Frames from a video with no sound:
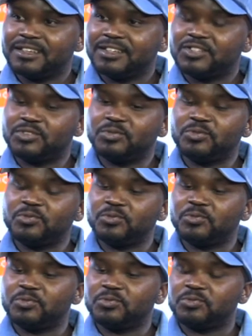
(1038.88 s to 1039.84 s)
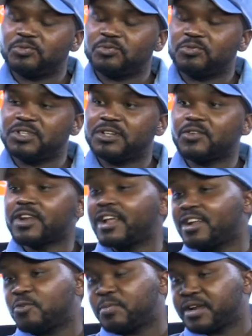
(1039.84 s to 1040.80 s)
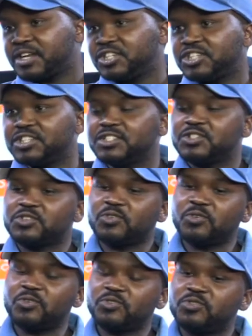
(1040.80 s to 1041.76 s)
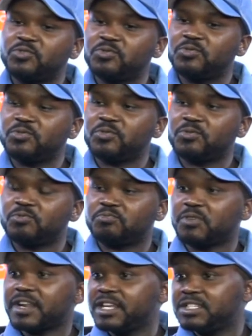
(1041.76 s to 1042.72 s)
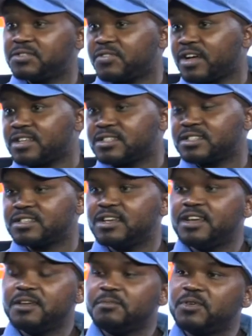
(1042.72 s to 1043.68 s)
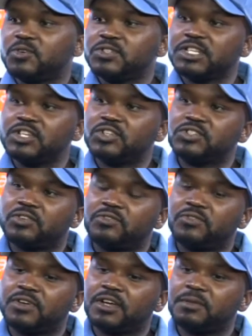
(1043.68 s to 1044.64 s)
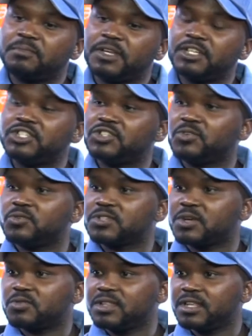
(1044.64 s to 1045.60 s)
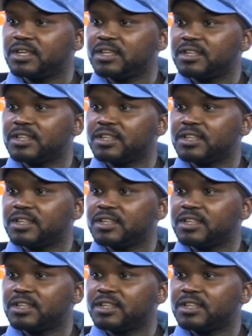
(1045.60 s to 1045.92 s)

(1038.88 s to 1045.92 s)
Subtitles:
to run operations or to raise funds because there's lots of NGOs out there that